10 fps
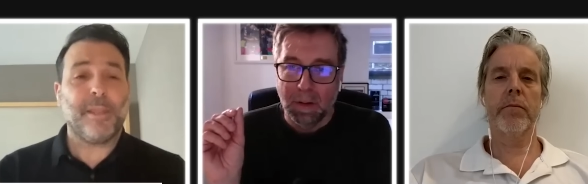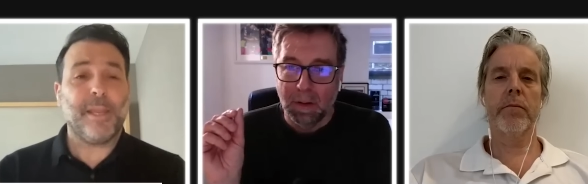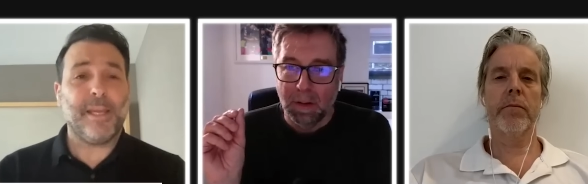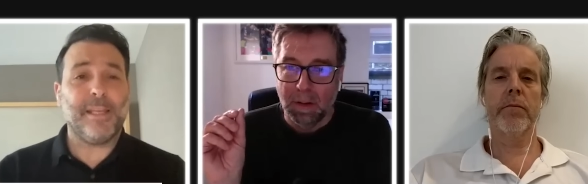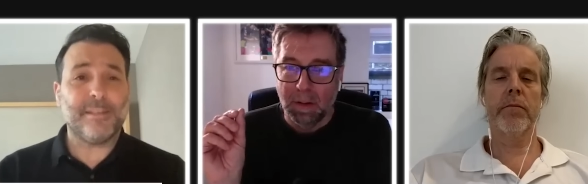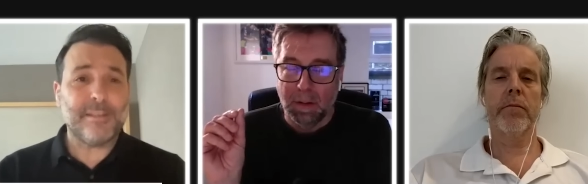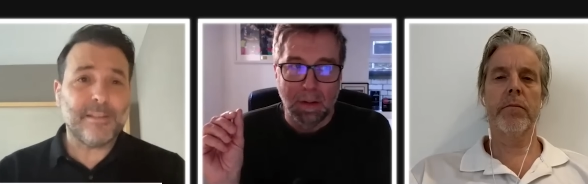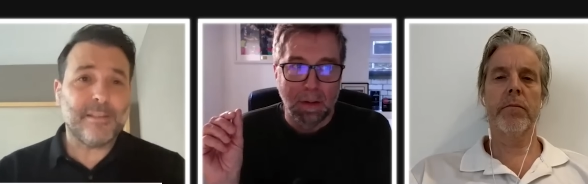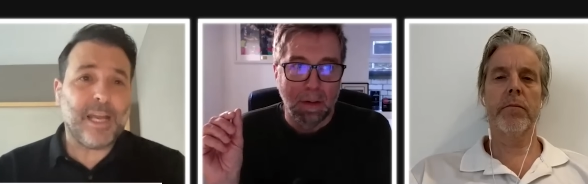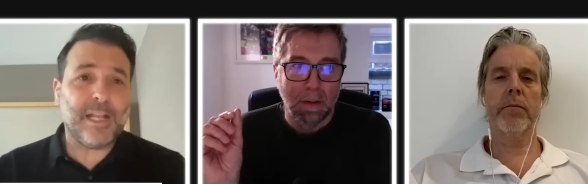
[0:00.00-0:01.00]
Speaker 1: And
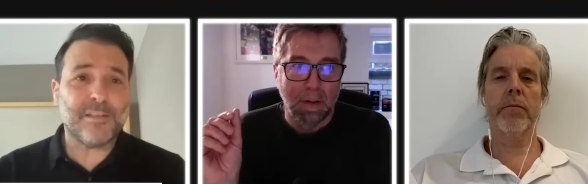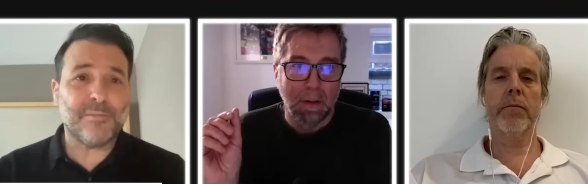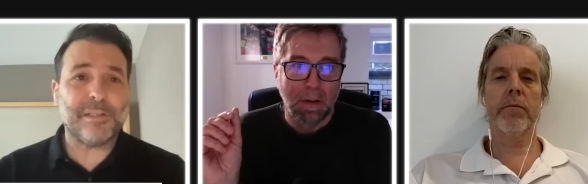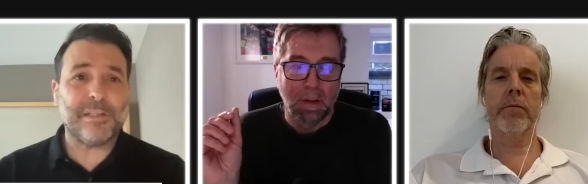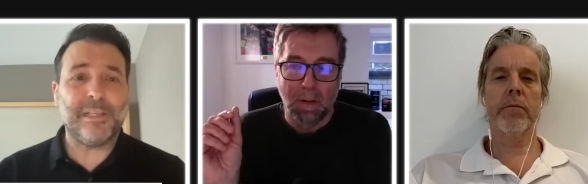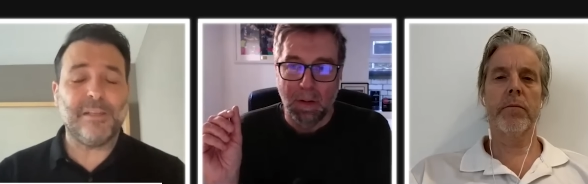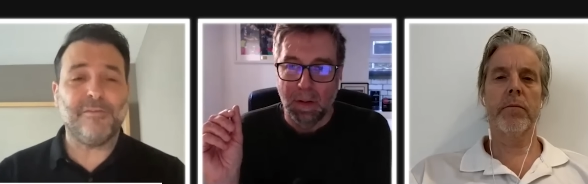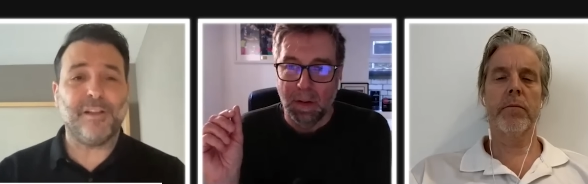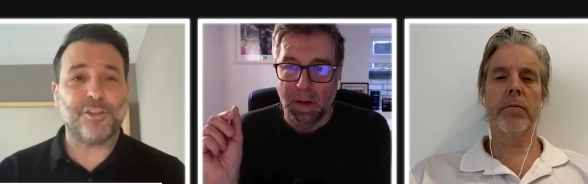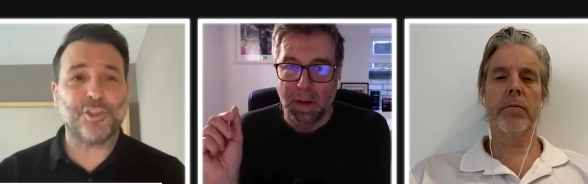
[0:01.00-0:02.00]
ultimately he
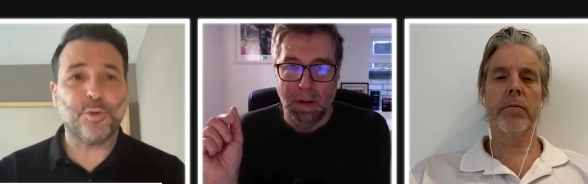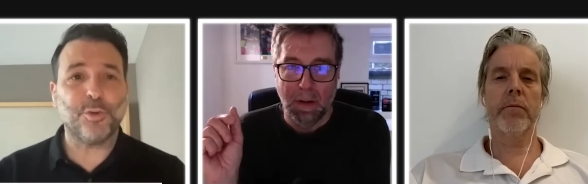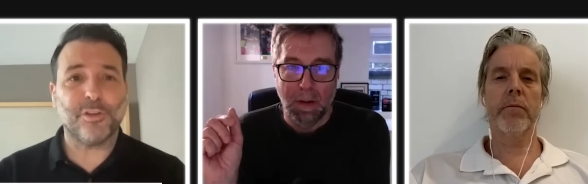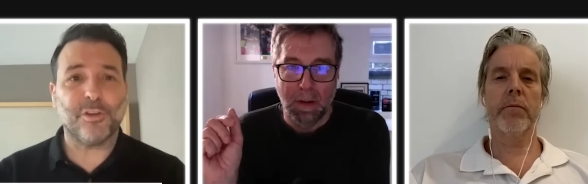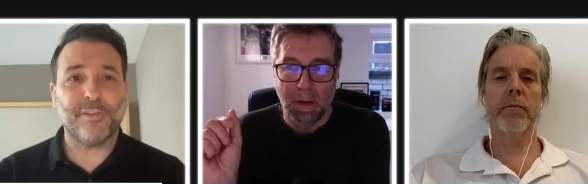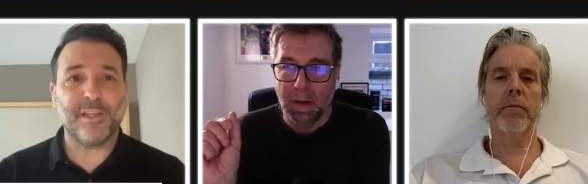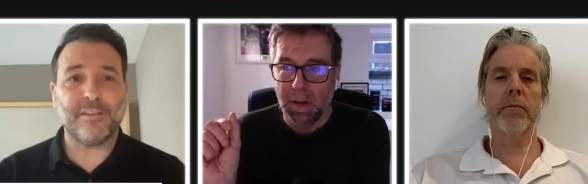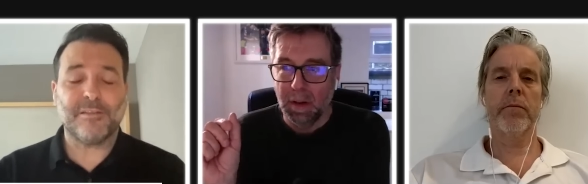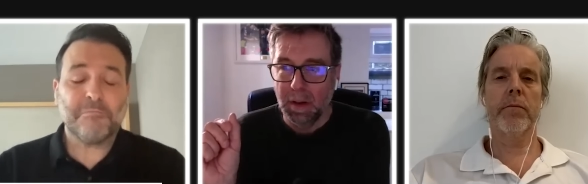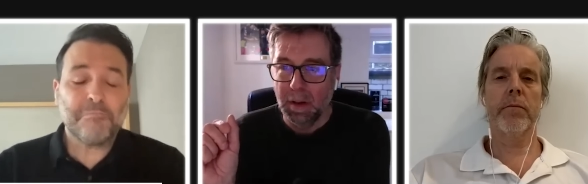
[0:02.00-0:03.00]
fell short of
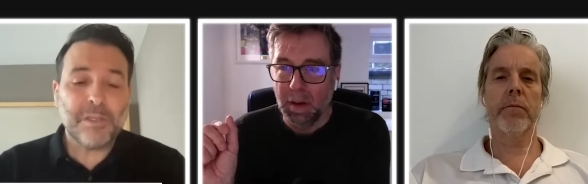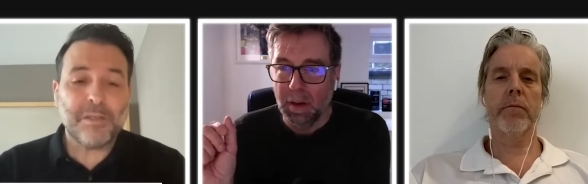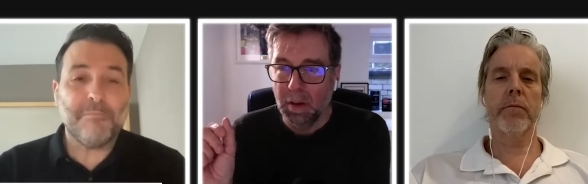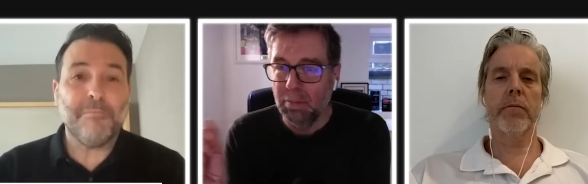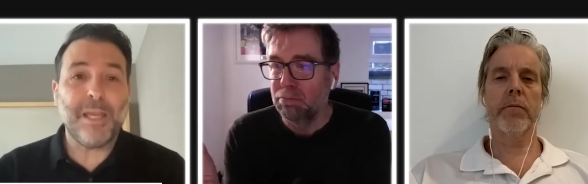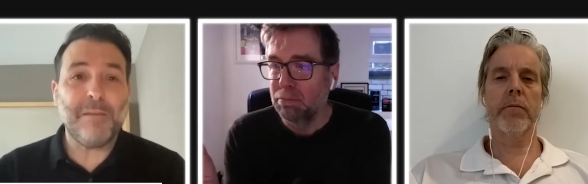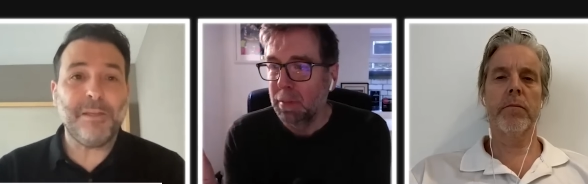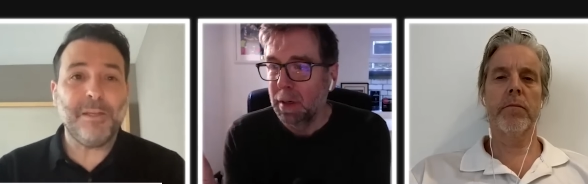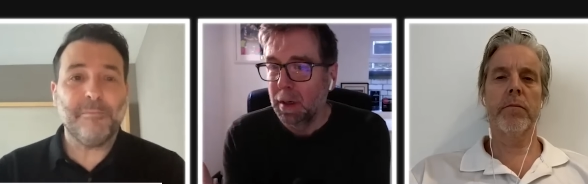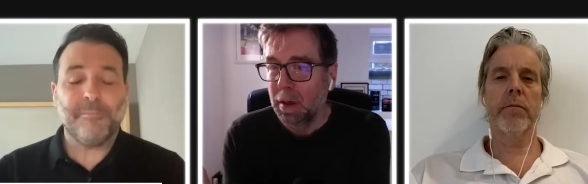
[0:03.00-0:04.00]
that
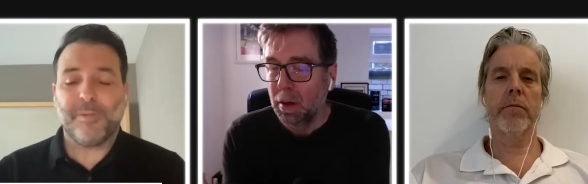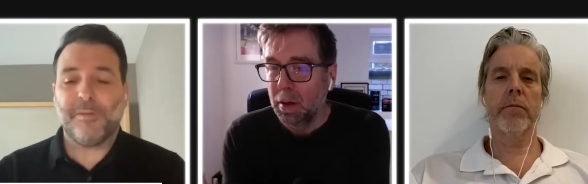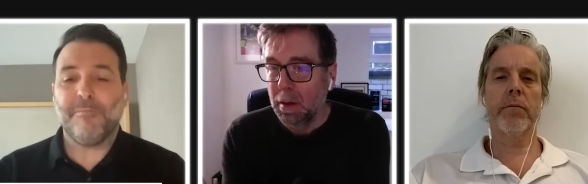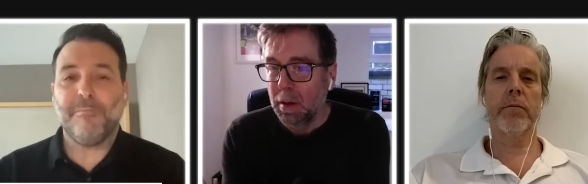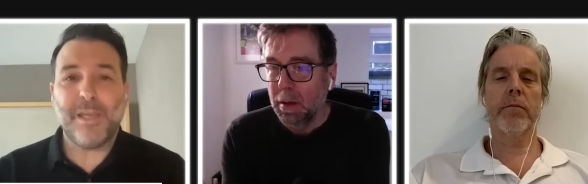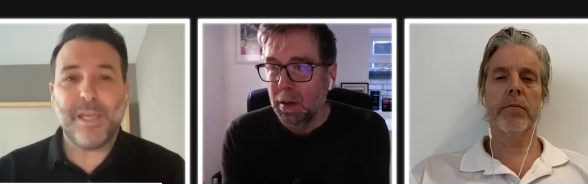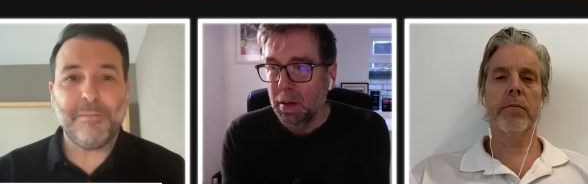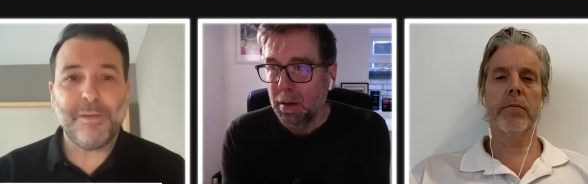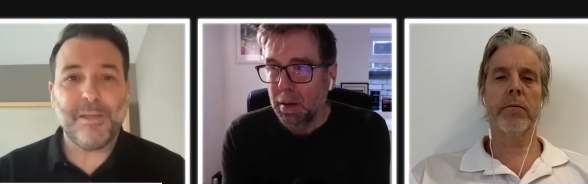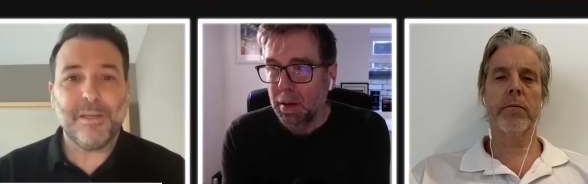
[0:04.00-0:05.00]
maybe,
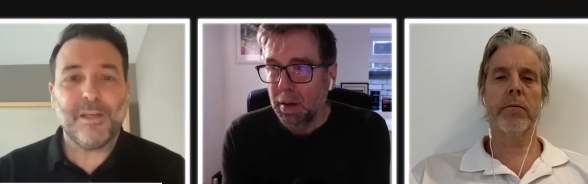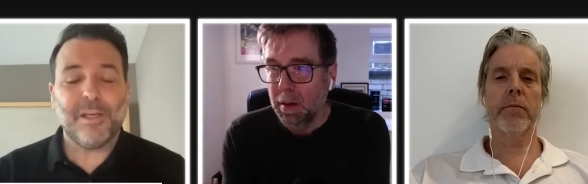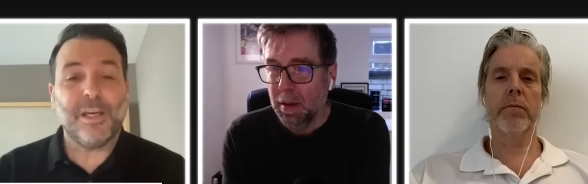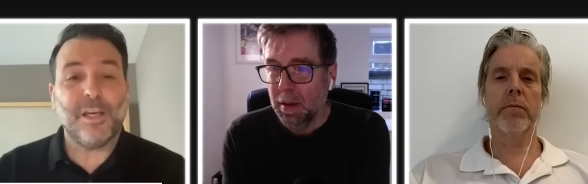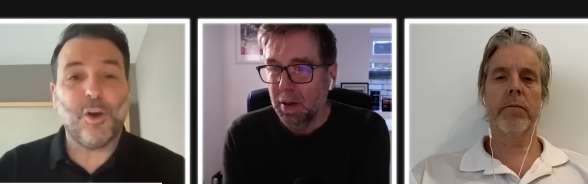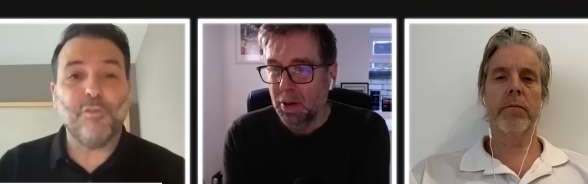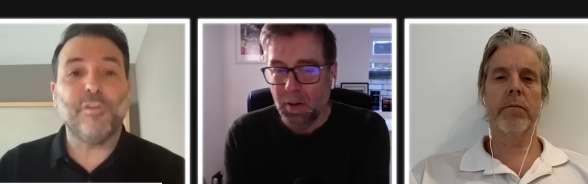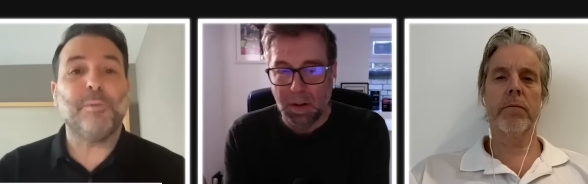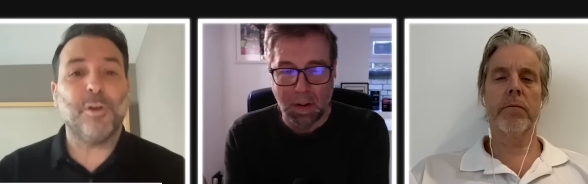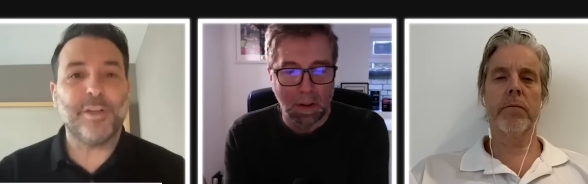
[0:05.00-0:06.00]
maybe
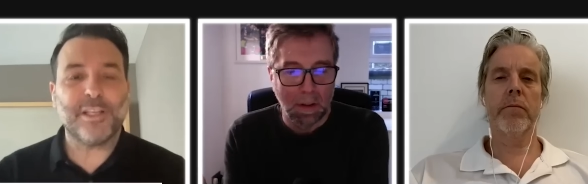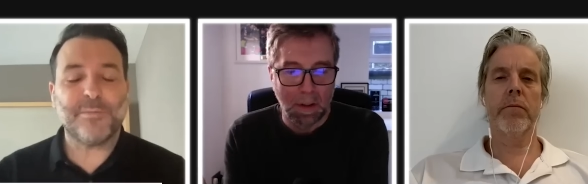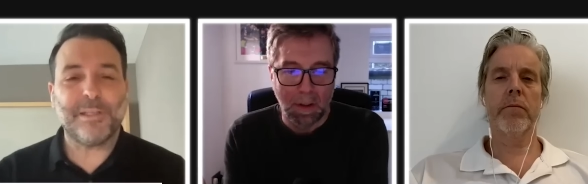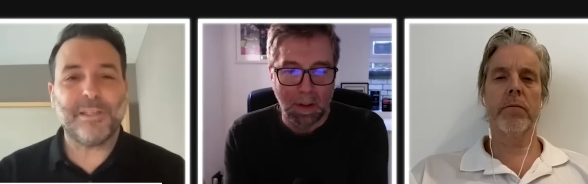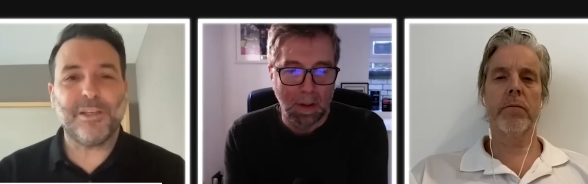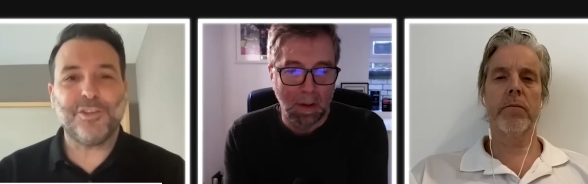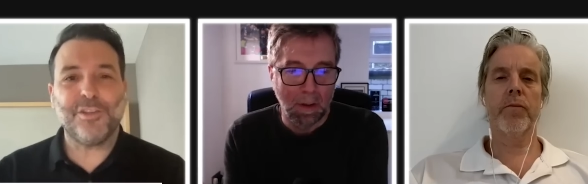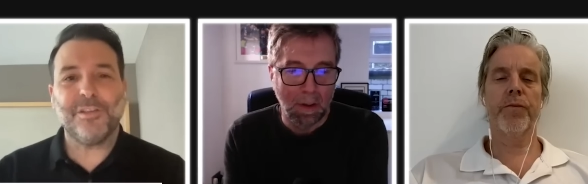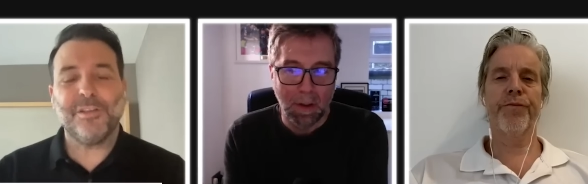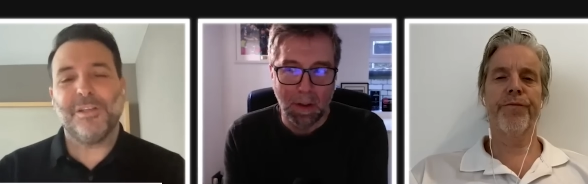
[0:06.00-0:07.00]
overblown
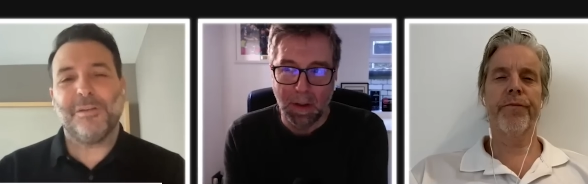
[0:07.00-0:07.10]
expectation.